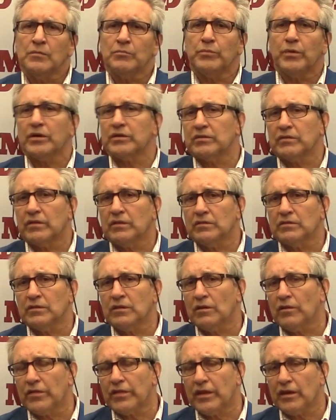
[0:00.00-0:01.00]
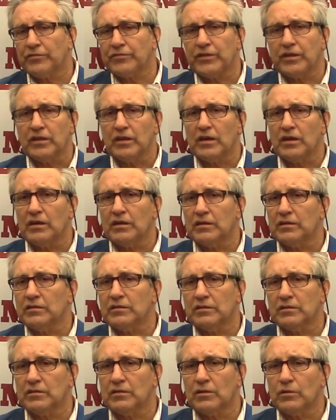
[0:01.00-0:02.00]
But you know, the
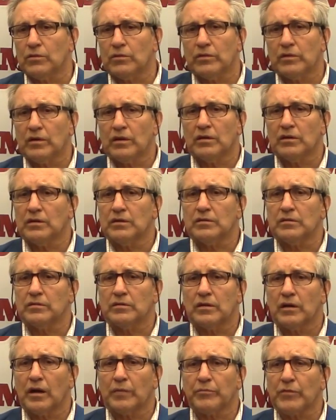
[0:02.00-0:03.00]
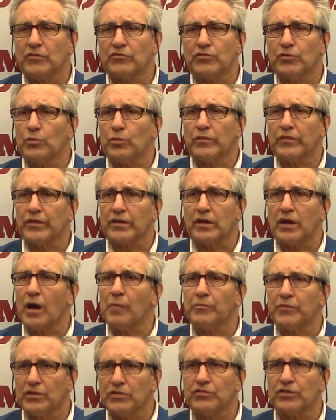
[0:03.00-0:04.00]
FDA, you know, uh, I'm not sure what the
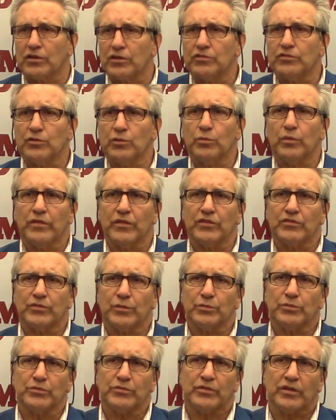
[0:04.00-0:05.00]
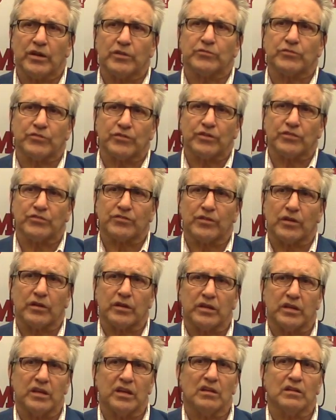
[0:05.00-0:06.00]
company's going to do with this. This was an interesting
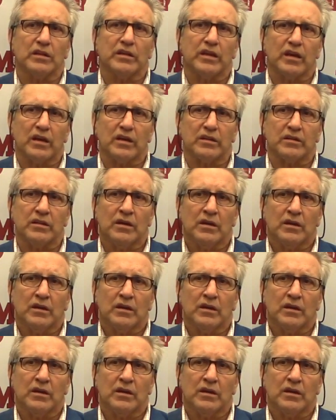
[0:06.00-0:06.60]
study. Gilead